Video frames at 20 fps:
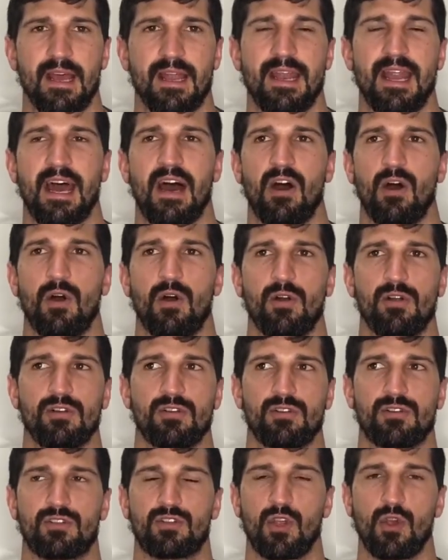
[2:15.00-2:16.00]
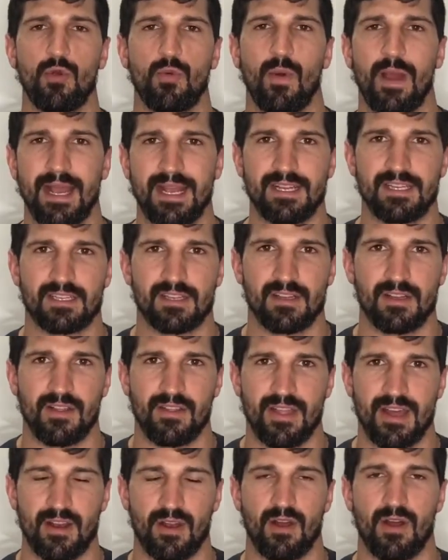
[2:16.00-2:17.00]
Now, two ways
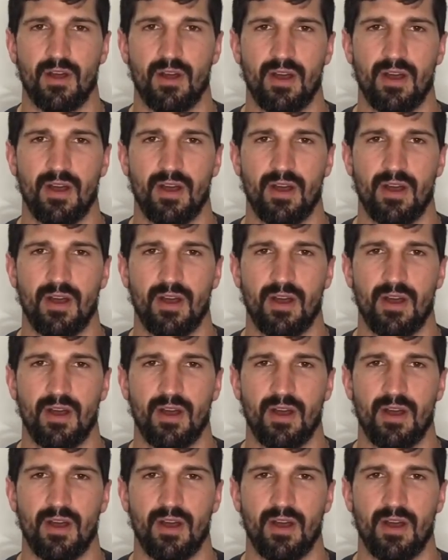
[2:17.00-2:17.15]
that